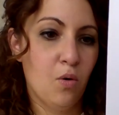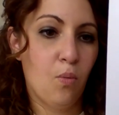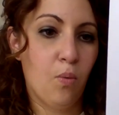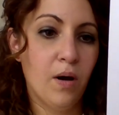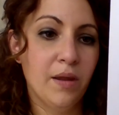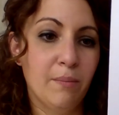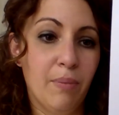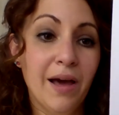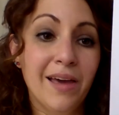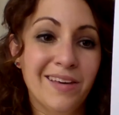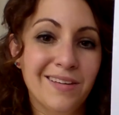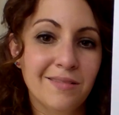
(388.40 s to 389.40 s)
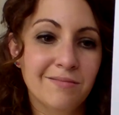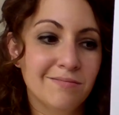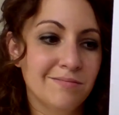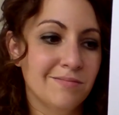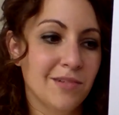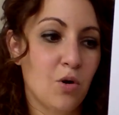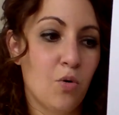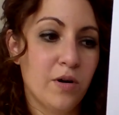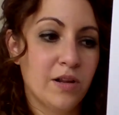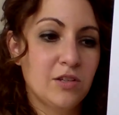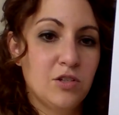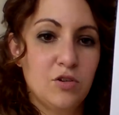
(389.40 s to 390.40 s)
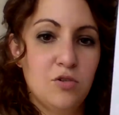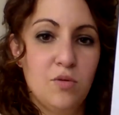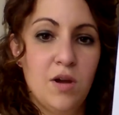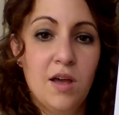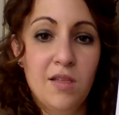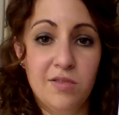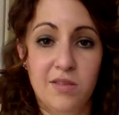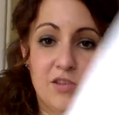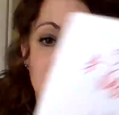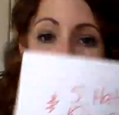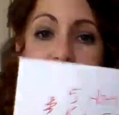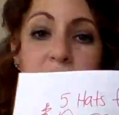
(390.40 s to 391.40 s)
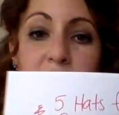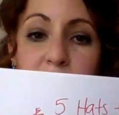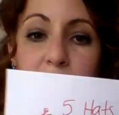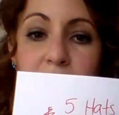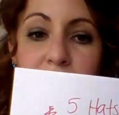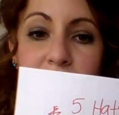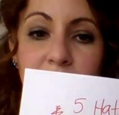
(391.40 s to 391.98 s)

one bike, according to this trade agreement,